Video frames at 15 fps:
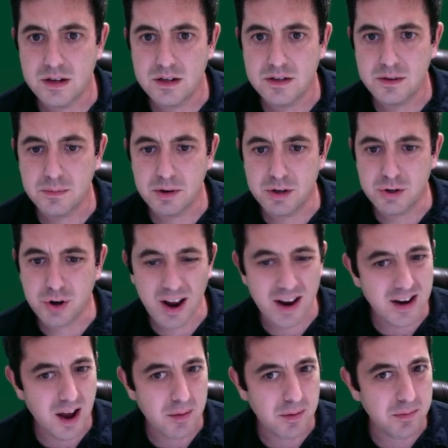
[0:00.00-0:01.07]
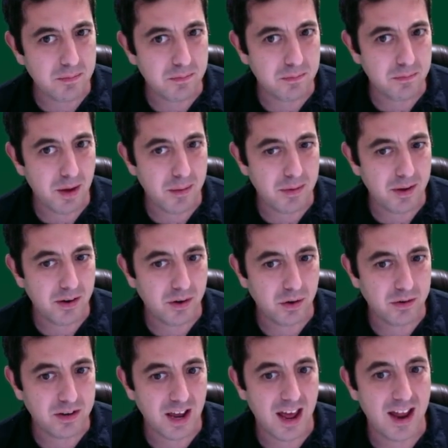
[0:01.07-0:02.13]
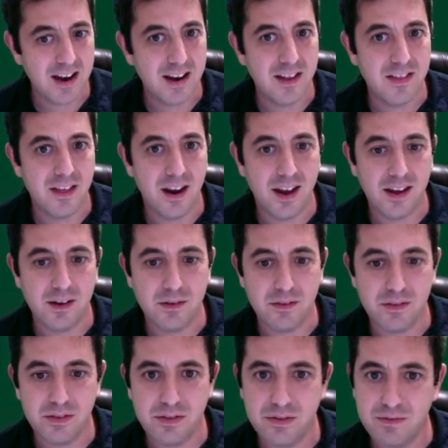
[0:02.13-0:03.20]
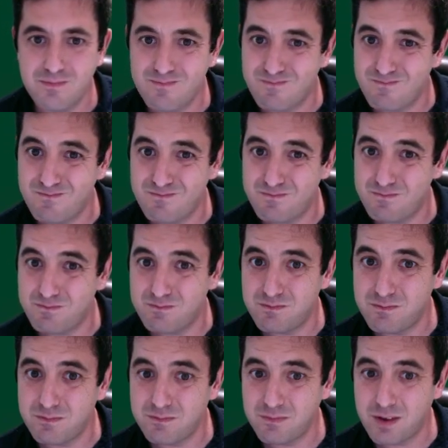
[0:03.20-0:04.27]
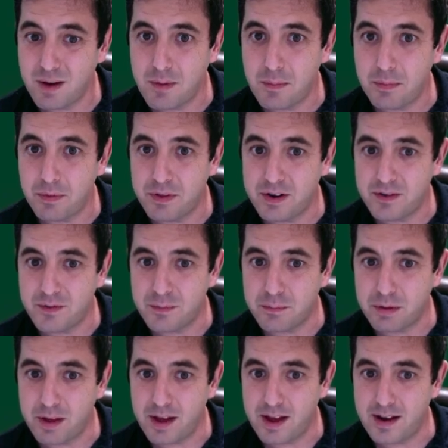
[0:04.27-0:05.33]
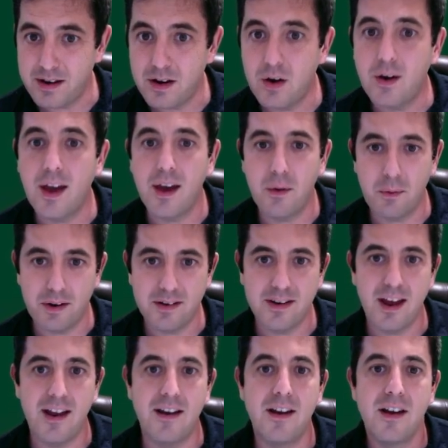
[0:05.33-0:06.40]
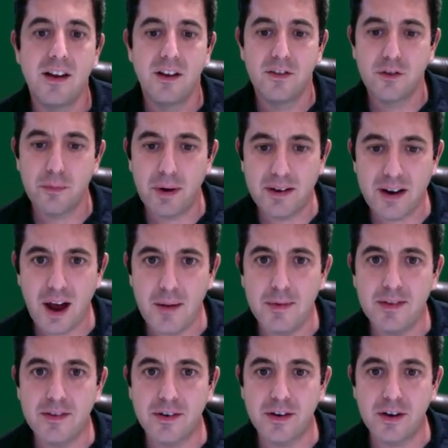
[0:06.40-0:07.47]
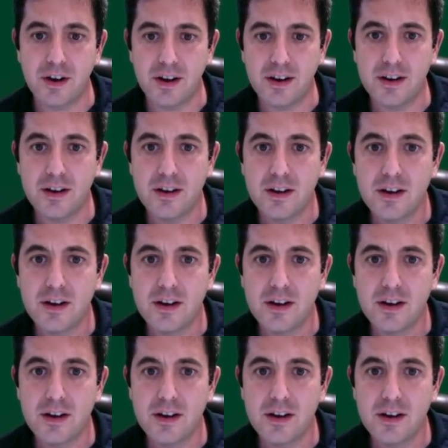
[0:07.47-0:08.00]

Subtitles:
So I'm gonna try diamond. Maybe it'll go 10, and then I can come up with a different plan. Okay, it went 10. So my diamonds are good.